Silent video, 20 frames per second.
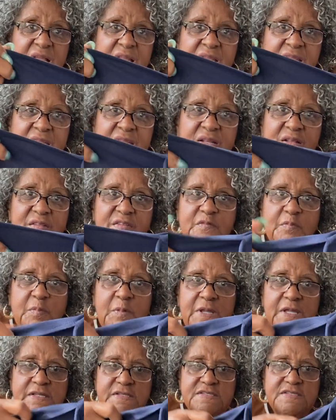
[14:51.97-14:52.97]
Little
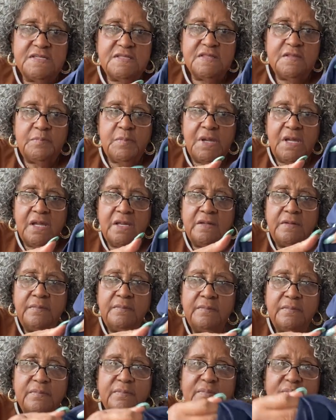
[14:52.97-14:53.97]
splits at the bottom.